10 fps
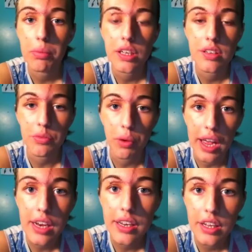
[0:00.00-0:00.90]
because it
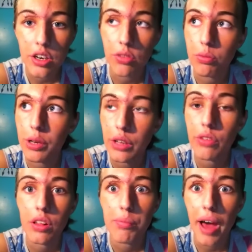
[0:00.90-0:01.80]
rained here really,
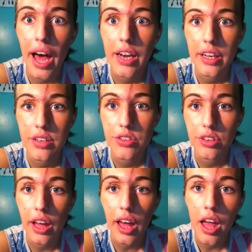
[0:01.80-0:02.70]
really bad
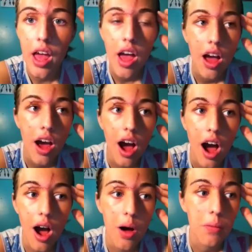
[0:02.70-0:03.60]
yesterday,
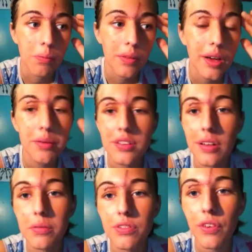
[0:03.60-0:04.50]
um, it was
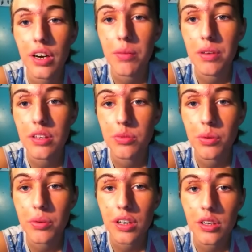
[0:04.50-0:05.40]
it was funny because we
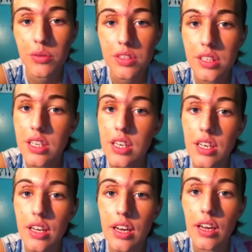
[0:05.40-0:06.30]
were gonna go
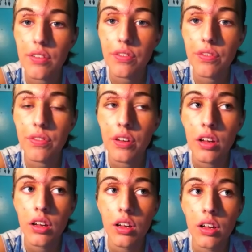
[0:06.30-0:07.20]
see if,
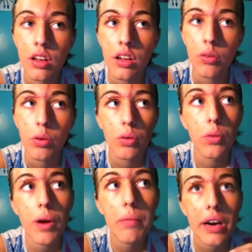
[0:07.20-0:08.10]
well,
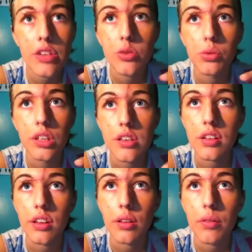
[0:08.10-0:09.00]
the way my school does
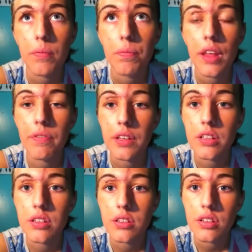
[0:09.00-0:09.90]
it, if
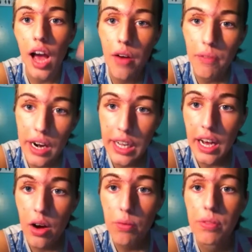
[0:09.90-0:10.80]
it's not raining
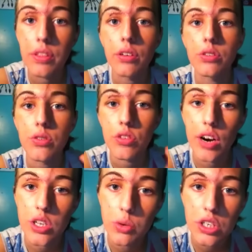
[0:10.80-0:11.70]
out, they'll do the
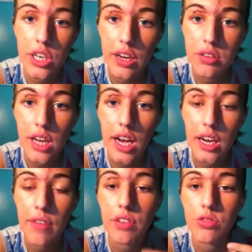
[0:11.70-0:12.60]
graduation outside.
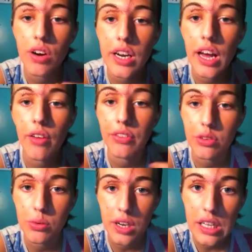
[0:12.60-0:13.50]
If it's raining out, they'll
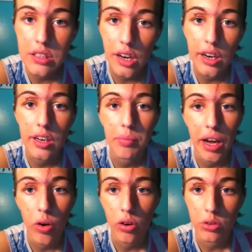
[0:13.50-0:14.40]
do it inside in
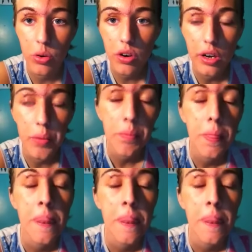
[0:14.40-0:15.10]
my auditorium.